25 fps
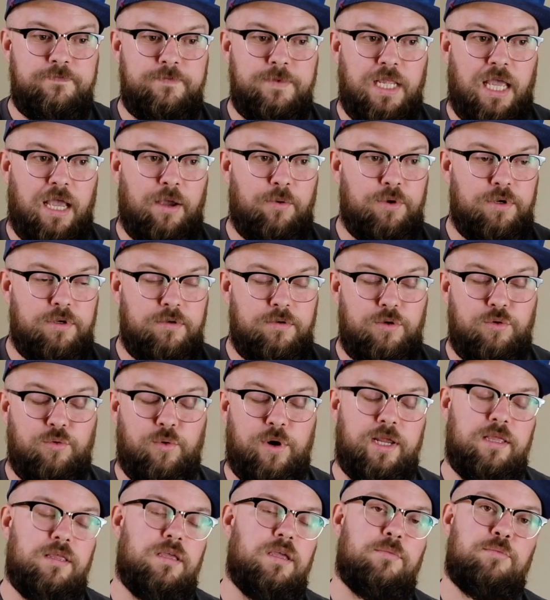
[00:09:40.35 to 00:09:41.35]
I would
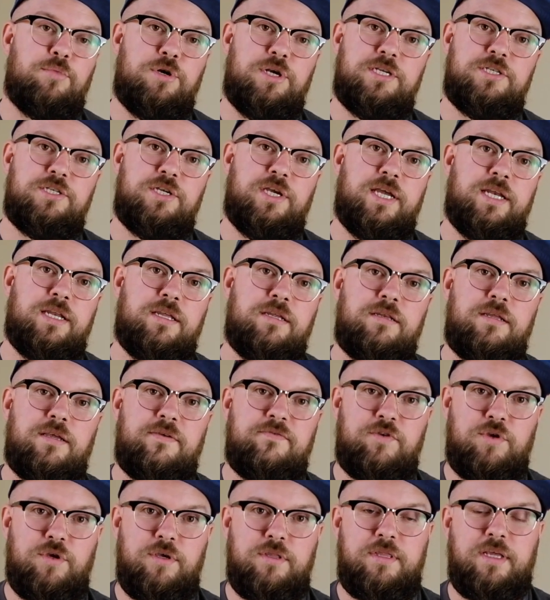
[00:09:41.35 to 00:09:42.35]
greatly appreciate it
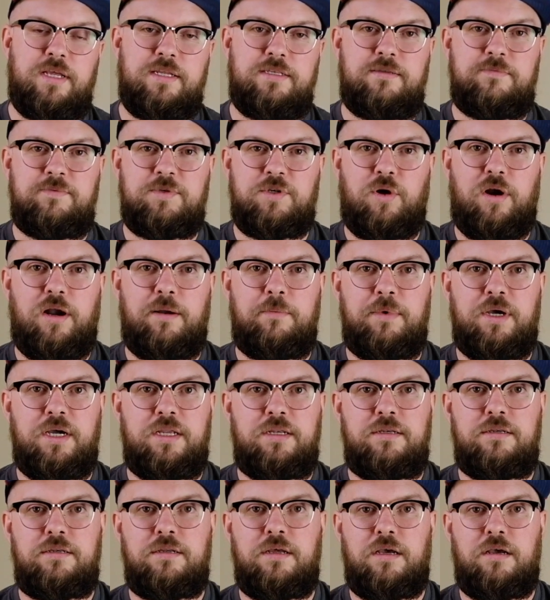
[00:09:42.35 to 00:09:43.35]
if you hit that subscribe
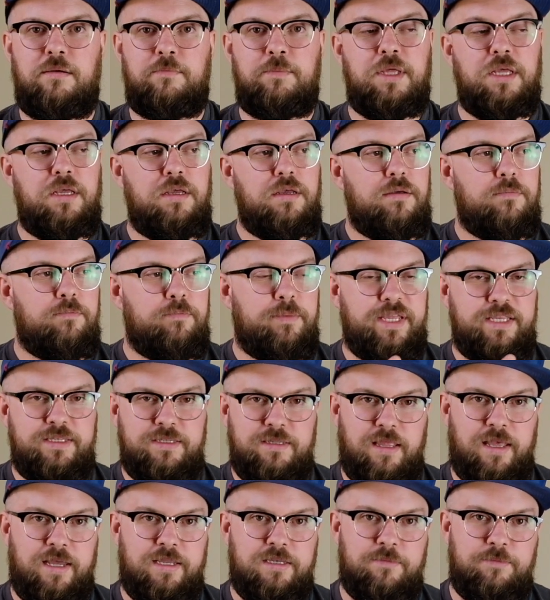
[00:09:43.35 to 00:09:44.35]
button. It means a
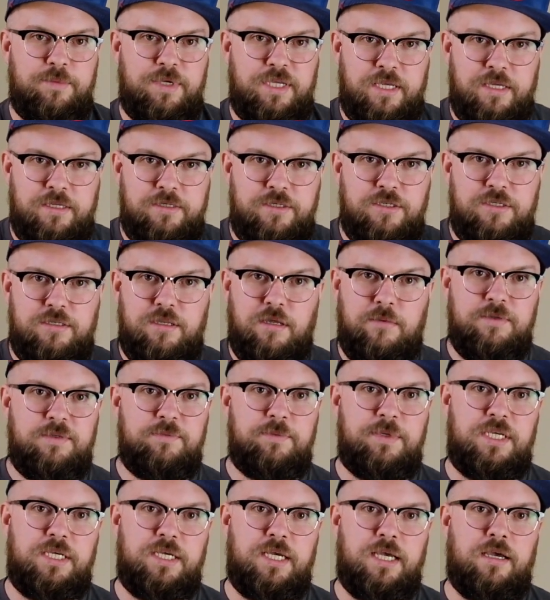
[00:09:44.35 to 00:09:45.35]
lot to me. It just helps
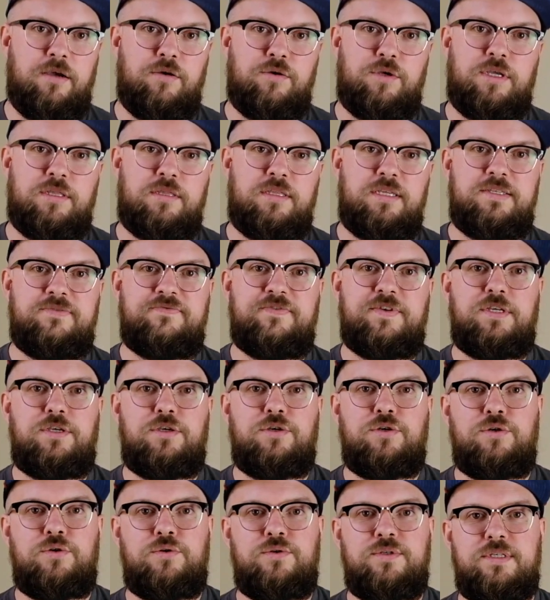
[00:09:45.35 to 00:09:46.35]
me out, get these
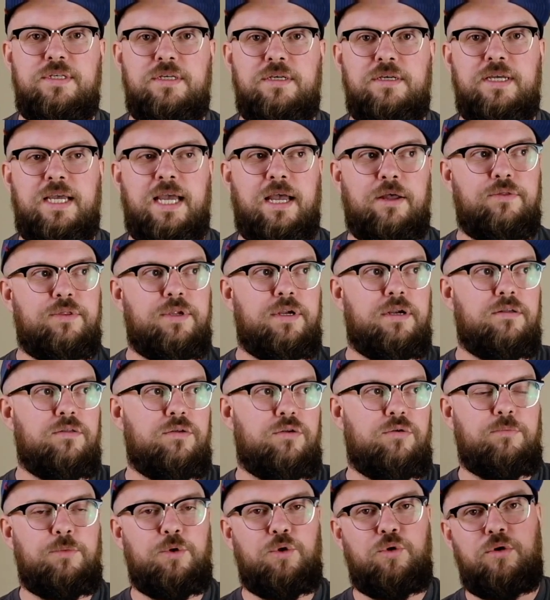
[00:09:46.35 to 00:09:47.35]
videos out there a
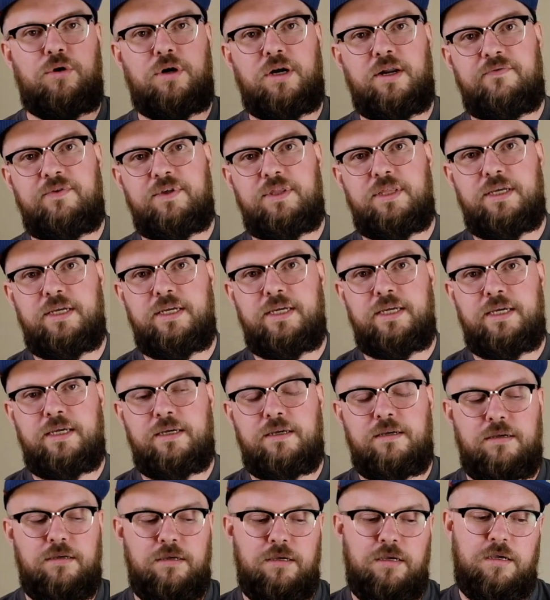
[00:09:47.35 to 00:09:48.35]
little more and
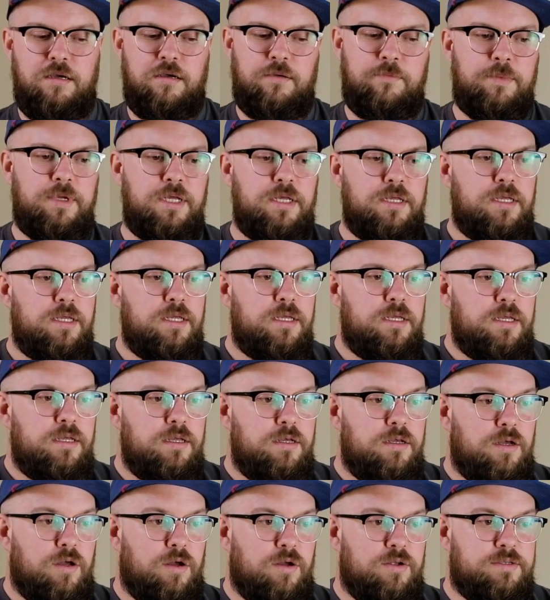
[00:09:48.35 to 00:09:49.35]
everything.
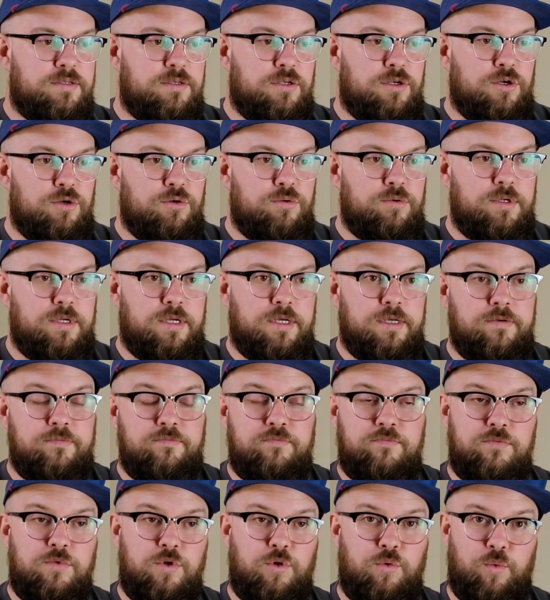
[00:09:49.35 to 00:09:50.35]
Also,
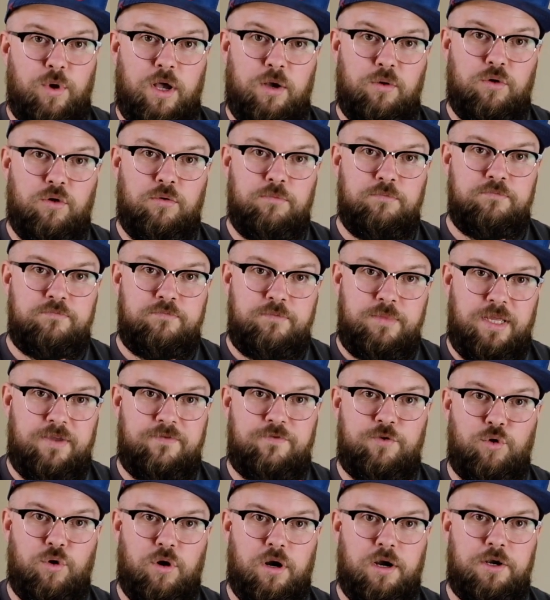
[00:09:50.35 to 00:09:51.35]
welcome
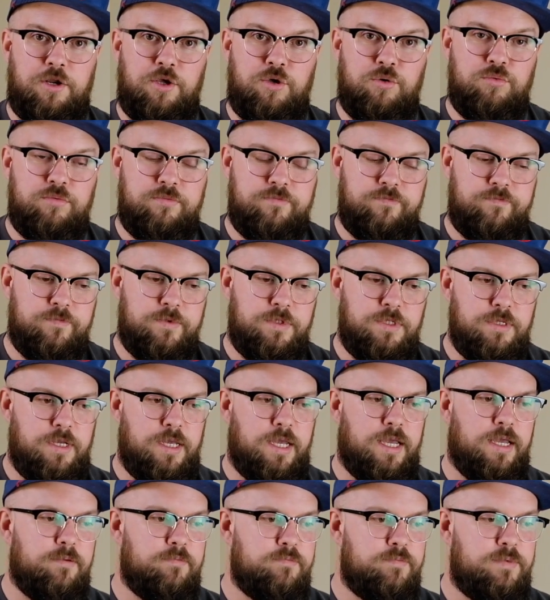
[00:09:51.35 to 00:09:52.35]
if you are new.
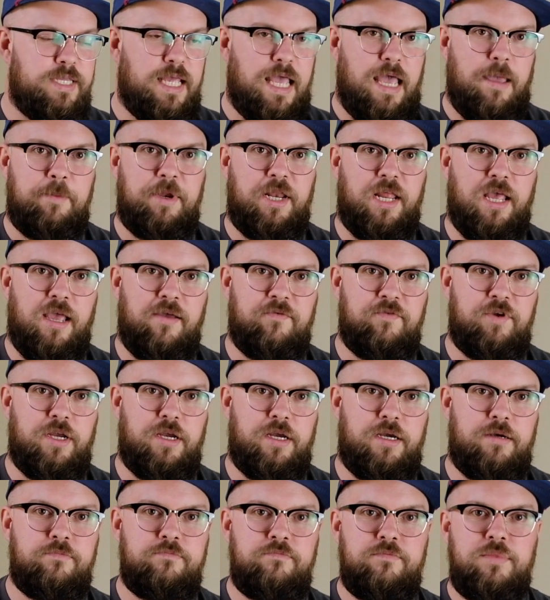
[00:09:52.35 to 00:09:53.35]
Happy to have you
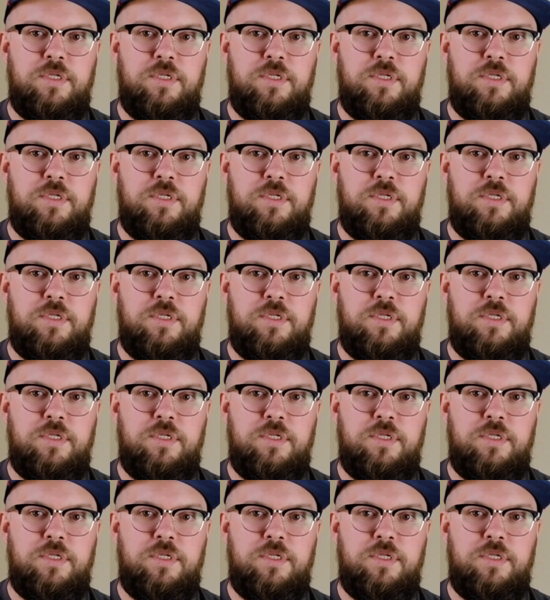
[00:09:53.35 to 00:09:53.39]
here.